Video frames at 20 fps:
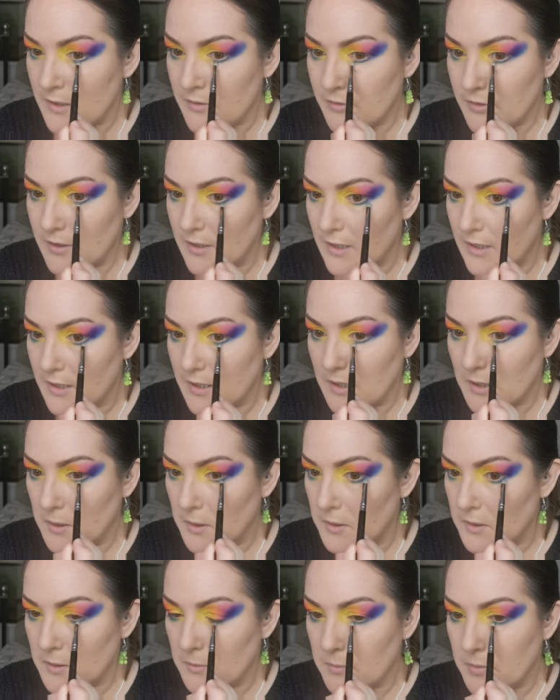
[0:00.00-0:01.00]
Definitely
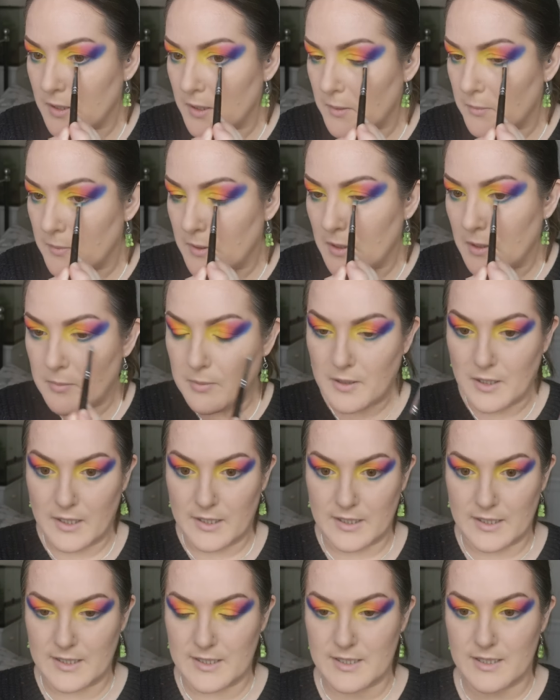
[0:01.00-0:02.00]
the, the pick-me-up
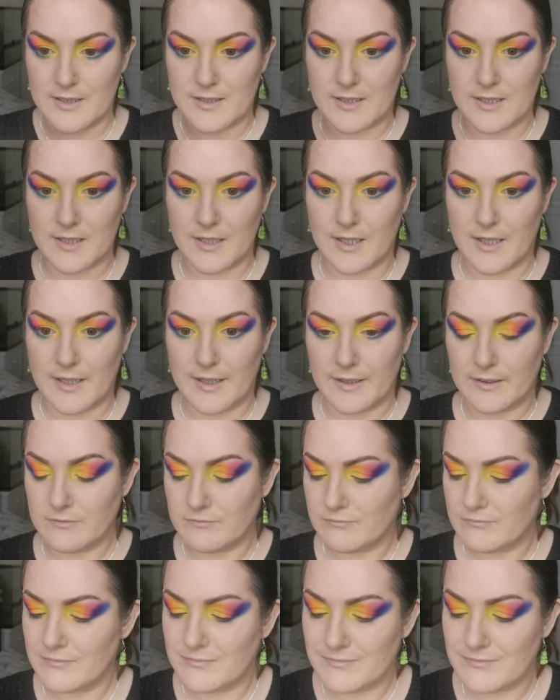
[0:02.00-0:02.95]
I needed today.